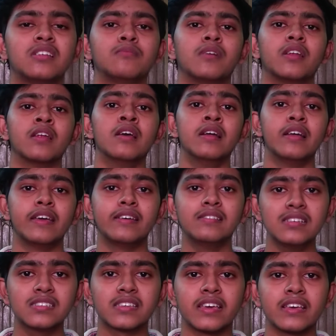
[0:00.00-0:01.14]
demand, in
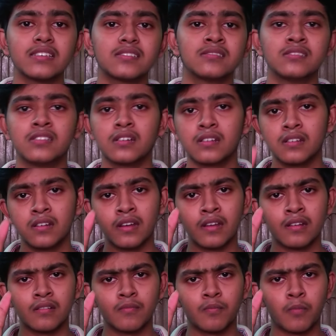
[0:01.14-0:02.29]
this case the
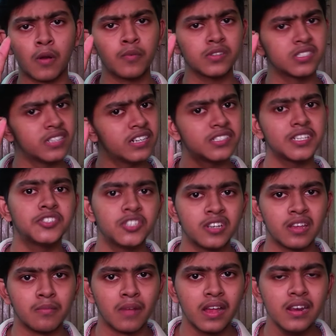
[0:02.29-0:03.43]
proportionate change in
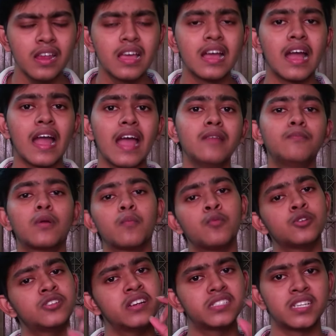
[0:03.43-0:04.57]
demand and
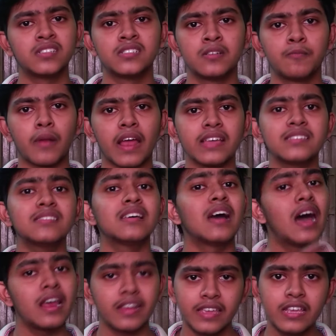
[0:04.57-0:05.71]
proportionate change in price
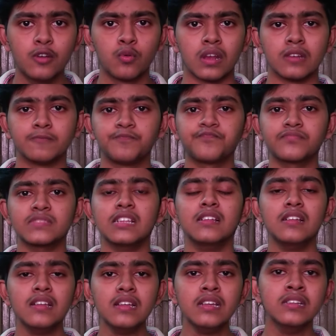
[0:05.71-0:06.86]
are equal.
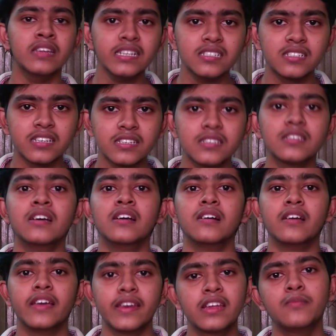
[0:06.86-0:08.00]
Next is
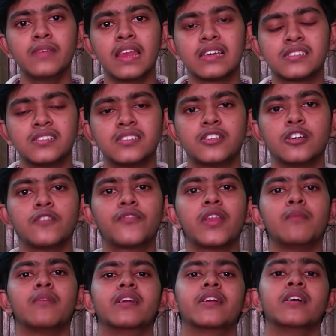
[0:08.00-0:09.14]
income elasticity of
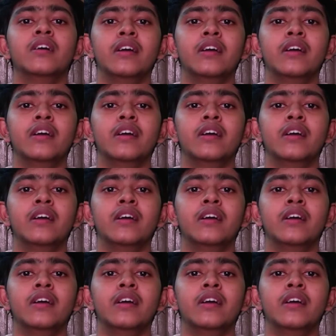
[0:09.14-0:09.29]
demand.